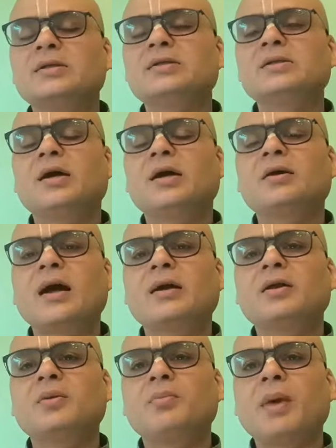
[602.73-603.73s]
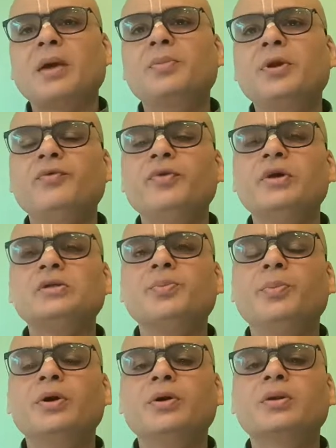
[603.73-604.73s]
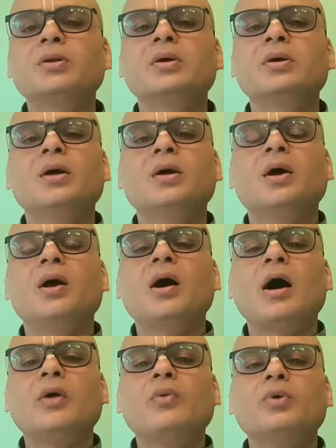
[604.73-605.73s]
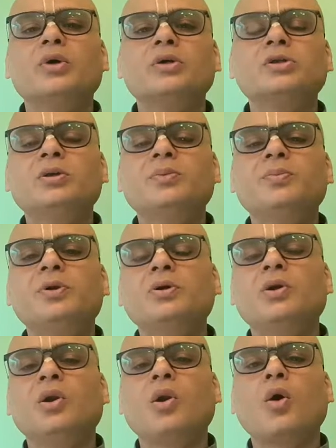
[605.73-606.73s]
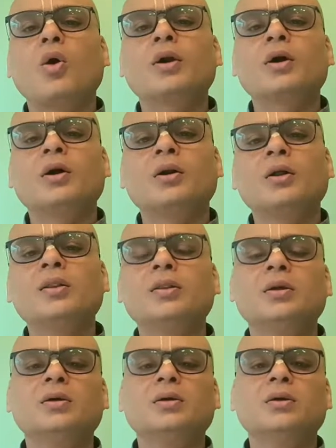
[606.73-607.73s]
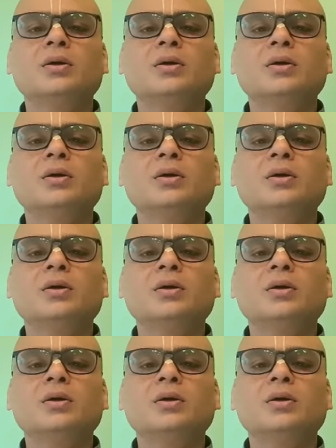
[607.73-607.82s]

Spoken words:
He said that in my previous birth, I worshipped Lord Ananta